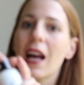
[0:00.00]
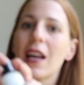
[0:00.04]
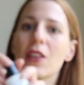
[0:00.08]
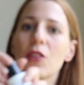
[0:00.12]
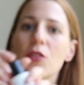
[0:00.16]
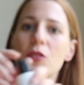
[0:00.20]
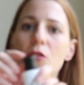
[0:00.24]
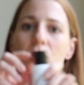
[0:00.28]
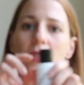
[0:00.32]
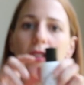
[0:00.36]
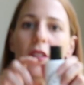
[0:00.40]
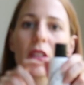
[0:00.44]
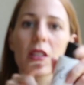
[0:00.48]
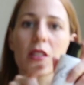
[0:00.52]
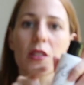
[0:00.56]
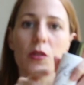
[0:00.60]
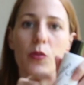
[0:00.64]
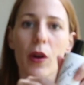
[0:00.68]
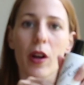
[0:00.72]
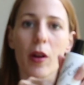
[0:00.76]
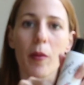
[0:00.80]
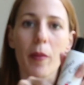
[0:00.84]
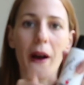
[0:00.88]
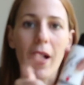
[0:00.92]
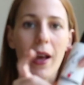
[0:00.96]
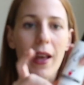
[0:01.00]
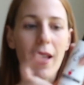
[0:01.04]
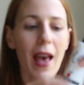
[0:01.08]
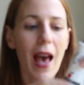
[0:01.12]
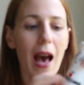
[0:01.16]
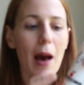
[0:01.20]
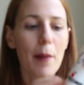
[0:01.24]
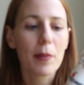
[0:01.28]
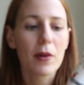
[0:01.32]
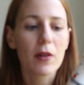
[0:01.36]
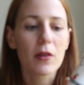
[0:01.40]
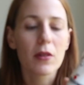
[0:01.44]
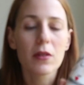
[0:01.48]
I usually swear by
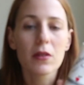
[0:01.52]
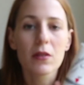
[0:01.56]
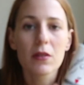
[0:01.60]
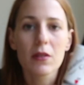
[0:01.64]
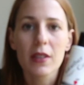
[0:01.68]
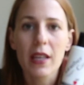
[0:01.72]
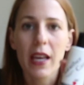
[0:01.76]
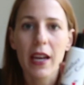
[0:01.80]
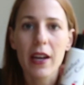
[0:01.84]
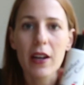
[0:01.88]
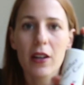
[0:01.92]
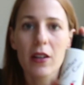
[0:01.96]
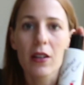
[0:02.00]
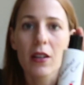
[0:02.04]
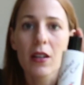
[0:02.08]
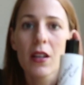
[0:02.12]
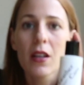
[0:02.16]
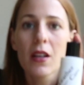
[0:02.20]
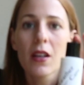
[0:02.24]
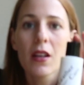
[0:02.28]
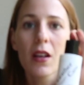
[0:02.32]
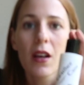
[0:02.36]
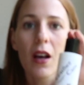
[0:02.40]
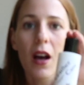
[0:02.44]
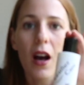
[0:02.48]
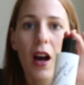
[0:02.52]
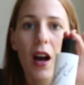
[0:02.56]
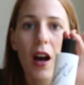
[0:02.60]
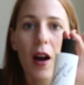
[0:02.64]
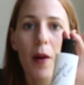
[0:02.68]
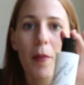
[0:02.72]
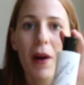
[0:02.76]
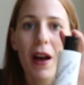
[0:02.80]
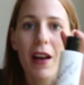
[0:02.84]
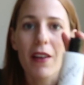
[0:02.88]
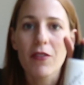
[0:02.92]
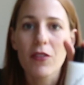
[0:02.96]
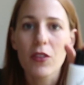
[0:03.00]
Apple Care.
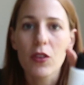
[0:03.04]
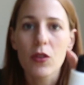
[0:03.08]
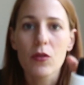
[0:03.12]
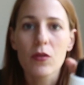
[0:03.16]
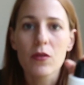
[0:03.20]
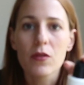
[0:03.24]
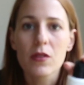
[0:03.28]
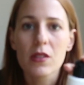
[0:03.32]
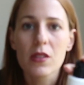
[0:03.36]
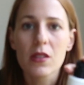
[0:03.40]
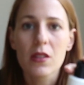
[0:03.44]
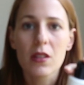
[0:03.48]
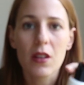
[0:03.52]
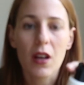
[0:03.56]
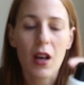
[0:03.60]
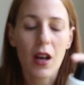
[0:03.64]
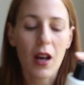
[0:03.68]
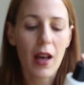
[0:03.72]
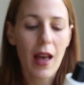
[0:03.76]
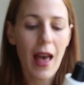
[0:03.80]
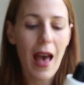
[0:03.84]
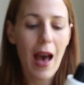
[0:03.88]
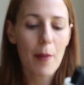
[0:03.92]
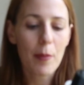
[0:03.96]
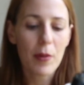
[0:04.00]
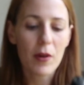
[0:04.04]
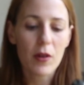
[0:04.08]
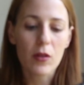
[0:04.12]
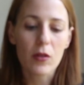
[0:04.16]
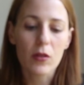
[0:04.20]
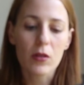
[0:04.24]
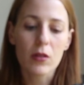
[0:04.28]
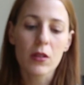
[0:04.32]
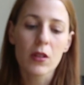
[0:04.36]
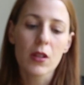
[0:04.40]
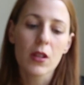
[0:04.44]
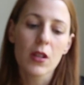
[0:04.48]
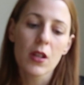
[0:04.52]
I've used
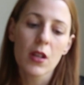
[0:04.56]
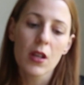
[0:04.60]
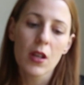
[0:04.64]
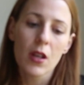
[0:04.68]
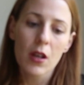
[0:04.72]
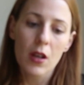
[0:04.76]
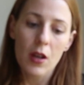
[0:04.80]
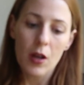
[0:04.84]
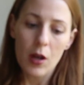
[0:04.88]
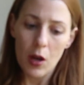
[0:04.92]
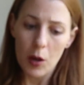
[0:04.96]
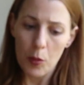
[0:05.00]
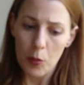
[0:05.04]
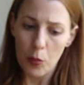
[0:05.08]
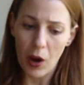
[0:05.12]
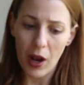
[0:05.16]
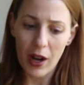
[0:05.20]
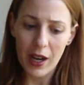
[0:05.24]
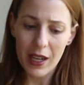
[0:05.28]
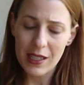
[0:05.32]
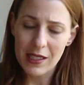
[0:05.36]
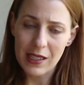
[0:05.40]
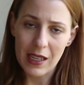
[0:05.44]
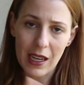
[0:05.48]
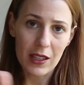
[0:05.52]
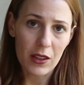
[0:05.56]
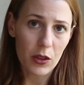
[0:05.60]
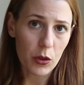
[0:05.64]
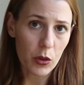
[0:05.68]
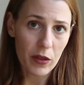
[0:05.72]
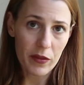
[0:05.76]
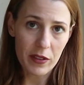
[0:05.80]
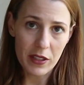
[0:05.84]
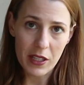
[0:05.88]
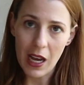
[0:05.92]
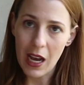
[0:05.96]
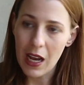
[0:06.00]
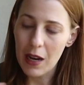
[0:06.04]
Apple products on
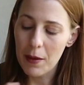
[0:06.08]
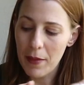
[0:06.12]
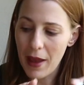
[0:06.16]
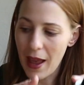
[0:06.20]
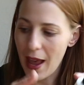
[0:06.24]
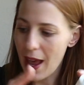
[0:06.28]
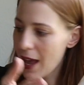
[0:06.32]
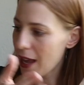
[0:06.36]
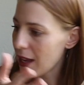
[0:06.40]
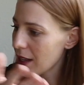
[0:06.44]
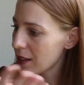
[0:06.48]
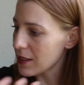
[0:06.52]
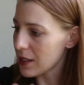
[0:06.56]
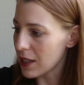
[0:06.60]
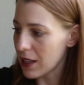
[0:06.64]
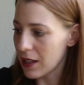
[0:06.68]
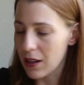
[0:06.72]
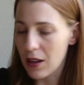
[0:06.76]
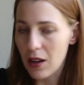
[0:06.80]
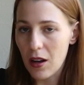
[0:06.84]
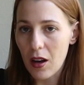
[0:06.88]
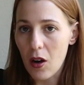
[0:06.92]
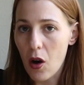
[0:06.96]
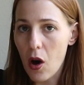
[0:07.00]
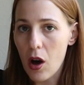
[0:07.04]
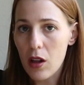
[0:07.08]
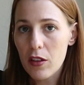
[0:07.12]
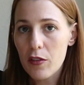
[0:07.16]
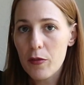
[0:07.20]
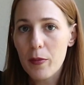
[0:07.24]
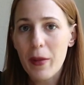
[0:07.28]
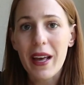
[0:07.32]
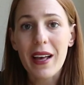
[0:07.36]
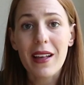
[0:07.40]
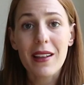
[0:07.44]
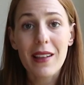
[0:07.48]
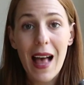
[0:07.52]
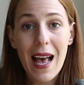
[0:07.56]
Louis Vuitton bags and all of
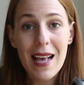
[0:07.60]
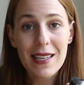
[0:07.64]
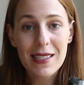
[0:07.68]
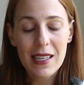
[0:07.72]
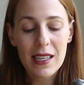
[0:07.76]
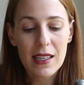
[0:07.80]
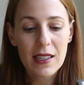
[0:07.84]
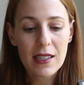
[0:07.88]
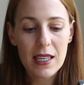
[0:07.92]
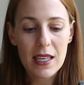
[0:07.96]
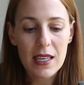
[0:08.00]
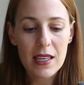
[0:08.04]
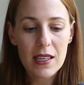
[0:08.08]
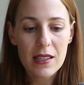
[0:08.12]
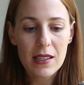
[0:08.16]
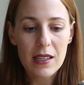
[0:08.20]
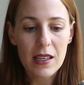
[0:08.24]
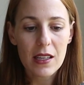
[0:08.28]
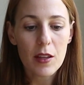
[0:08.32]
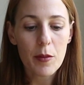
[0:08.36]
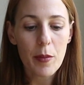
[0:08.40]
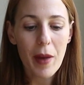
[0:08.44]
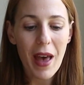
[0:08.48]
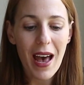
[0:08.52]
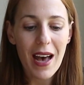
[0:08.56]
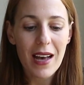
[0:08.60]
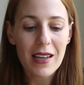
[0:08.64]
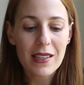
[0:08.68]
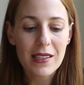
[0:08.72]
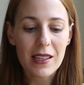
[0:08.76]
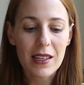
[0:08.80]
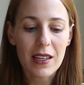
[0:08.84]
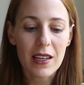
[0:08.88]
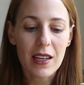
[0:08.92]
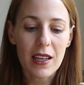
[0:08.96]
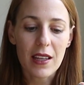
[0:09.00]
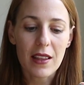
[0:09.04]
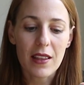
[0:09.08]
my Classic Tieks in the past,
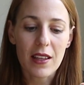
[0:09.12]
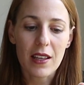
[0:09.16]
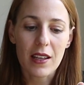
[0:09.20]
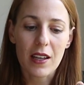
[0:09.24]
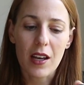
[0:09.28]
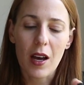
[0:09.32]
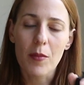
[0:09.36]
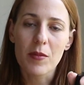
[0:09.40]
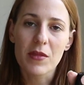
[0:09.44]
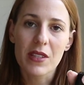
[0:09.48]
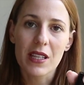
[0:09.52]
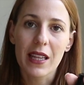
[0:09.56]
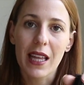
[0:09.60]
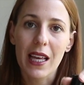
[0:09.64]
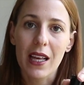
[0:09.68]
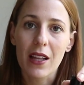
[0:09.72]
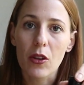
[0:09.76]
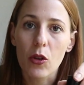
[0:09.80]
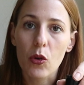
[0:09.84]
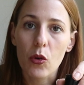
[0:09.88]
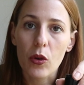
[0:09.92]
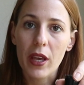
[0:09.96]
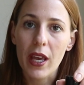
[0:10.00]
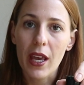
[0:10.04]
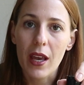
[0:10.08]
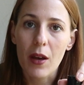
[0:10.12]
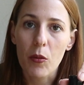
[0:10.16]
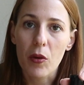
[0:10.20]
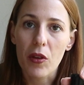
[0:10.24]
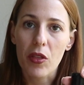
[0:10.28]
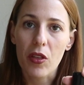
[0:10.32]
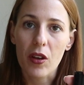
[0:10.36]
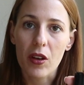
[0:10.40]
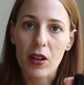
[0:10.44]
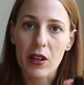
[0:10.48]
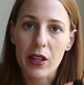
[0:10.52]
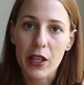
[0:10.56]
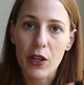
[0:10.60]
and it comes in like a little kit with
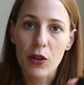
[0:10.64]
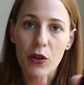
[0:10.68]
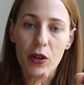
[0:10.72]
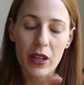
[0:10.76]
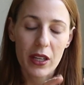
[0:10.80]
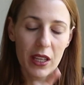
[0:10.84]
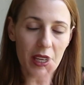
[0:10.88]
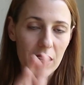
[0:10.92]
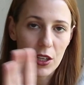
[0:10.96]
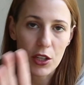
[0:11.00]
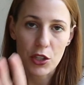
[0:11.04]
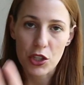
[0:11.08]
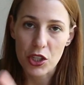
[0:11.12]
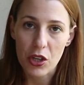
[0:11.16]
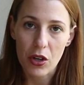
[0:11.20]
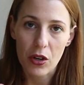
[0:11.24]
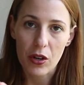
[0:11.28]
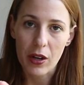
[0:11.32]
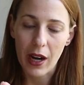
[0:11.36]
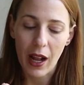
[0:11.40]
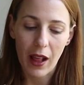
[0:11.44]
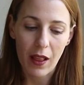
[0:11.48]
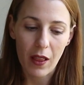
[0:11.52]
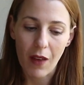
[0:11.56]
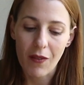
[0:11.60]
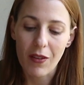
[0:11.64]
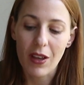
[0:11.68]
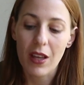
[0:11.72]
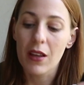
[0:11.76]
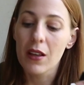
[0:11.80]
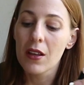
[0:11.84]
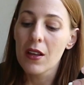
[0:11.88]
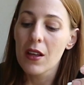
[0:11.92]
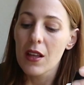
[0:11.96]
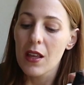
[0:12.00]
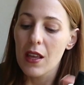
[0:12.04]
a cleaner and conditioner, and I love it.